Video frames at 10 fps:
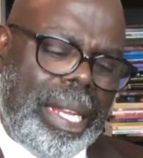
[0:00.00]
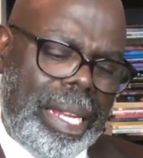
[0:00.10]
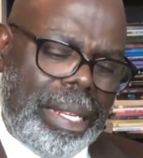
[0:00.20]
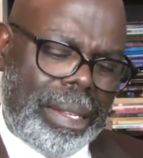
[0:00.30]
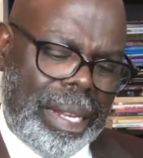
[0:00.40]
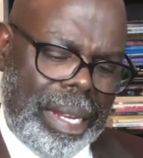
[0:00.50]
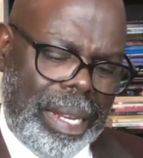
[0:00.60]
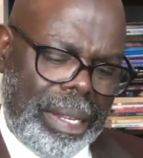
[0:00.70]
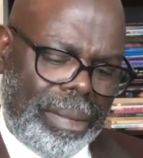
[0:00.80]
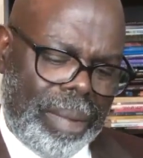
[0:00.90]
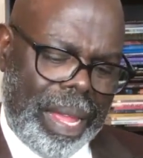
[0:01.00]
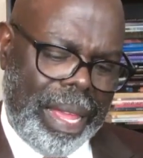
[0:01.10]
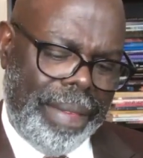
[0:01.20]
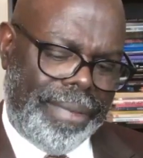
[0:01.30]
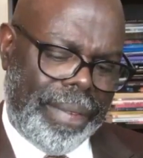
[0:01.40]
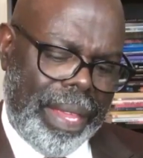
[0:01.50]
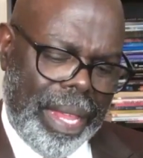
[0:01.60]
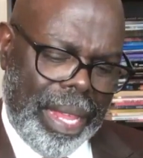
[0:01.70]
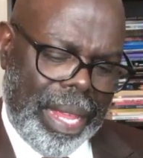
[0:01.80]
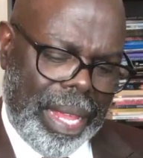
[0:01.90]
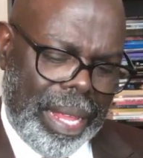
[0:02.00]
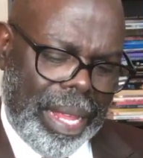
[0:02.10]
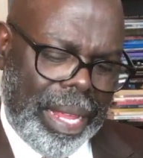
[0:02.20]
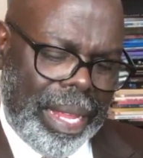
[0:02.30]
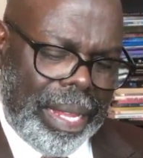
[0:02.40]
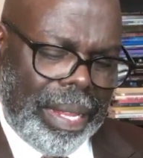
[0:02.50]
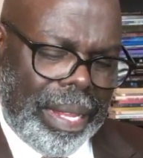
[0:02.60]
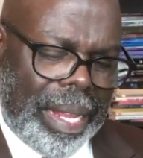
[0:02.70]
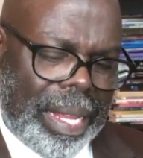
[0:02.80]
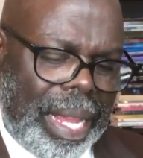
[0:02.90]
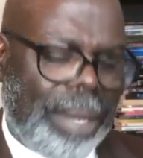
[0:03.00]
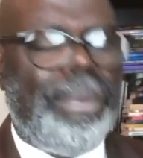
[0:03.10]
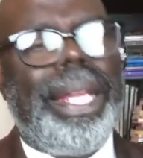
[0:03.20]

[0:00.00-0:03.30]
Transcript: his wife, I guess